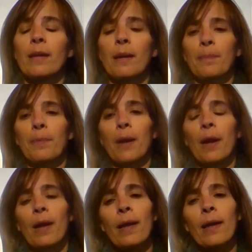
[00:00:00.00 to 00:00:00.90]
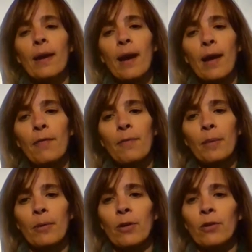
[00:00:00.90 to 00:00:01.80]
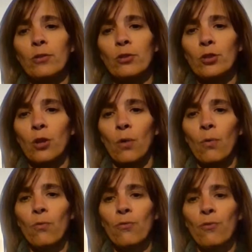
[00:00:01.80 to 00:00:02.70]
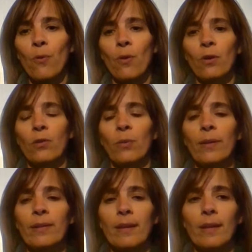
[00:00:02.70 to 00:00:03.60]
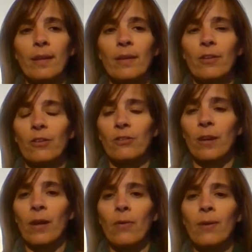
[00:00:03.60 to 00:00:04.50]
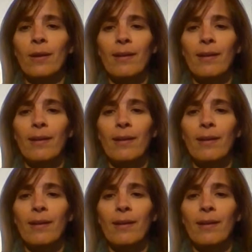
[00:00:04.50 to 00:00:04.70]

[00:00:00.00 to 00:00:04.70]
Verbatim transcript: Um, I have been married to Joe for 28 years now.